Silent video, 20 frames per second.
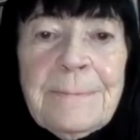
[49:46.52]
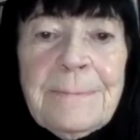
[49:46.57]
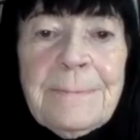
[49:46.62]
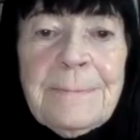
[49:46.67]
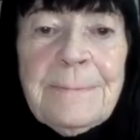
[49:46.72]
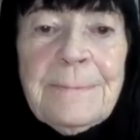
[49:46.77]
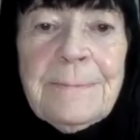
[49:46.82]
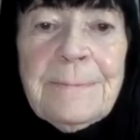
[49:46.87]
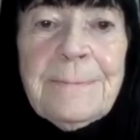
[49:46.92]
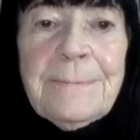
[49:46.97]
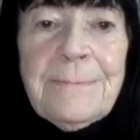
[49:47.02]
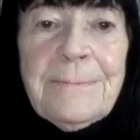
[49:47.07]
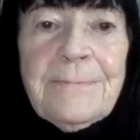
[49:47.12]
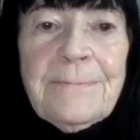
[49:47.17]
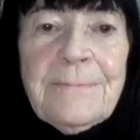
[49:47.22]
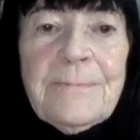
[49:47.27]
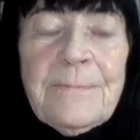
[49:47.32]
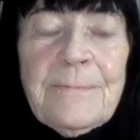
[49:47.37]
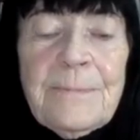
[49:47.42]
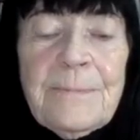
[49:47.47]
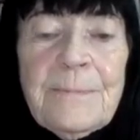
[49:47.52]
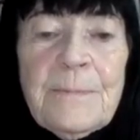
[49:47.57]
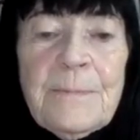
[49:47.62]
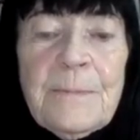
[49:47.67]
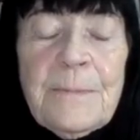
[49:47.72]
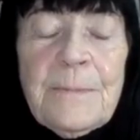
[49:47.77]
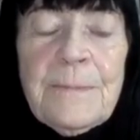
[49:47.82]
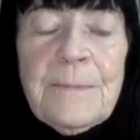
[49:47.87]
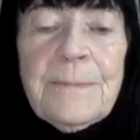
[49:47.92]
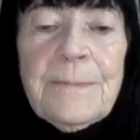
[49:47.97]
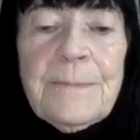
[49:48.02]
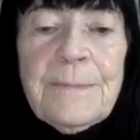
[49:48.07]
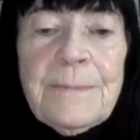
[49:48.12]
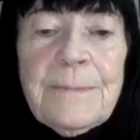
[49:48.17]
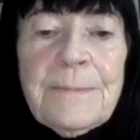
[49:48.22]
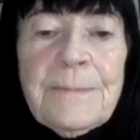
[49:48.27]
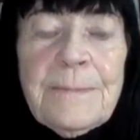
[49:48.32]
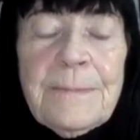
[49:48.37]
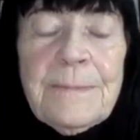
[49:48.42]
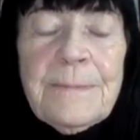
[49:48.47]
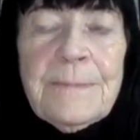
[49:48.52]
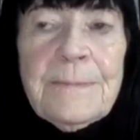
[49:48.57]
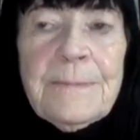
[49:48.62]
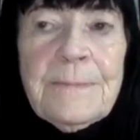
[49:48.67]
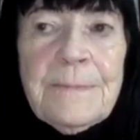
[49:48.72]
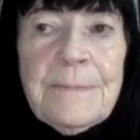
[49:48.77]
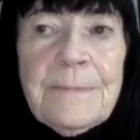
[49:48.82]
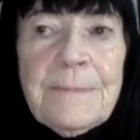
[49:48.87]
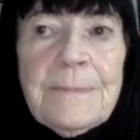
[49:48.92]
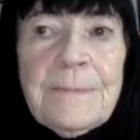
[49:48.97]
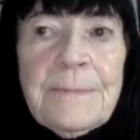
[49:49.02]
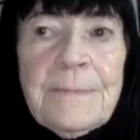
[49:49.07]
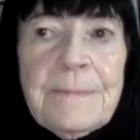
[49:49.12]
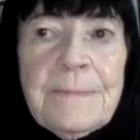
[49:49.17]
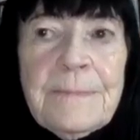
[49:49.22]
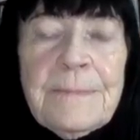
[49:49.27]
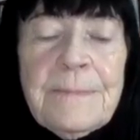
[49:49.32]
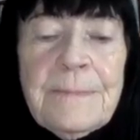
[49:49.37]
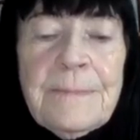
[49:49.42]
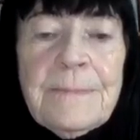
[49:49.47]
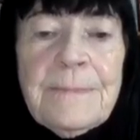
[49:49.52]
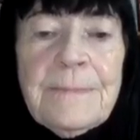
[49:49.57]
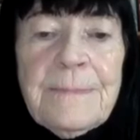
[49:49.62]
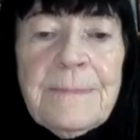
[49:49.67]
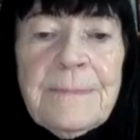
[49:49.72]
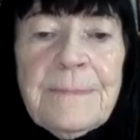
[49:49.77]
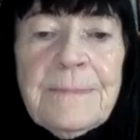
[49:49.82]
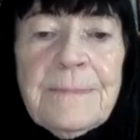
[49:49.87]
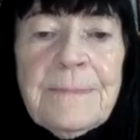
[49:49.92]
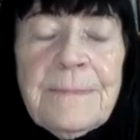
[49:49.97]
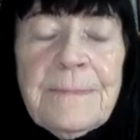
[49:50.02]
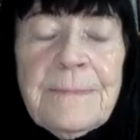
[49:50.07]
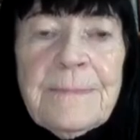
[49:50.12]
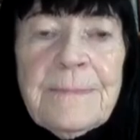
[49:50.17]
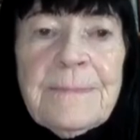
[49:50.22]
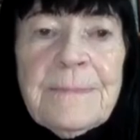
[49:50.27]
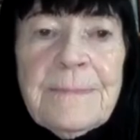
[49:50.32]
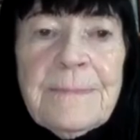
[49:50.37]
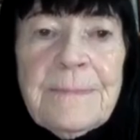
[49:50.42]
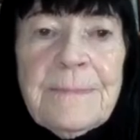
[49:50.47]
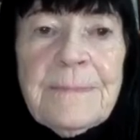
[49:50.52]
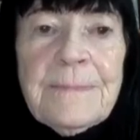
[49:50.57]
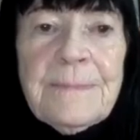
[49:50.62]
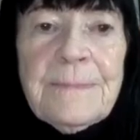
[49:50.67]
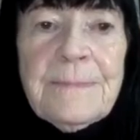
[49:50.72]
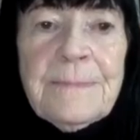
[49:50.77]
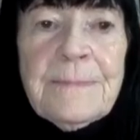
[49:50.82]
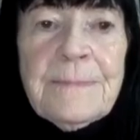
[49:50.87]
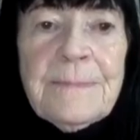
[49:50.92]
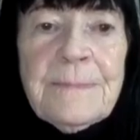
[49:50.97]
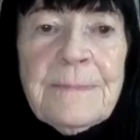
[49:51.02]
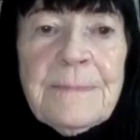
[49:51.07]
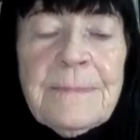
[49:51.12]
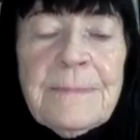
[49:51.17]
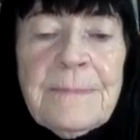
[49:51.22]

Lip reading: (silent)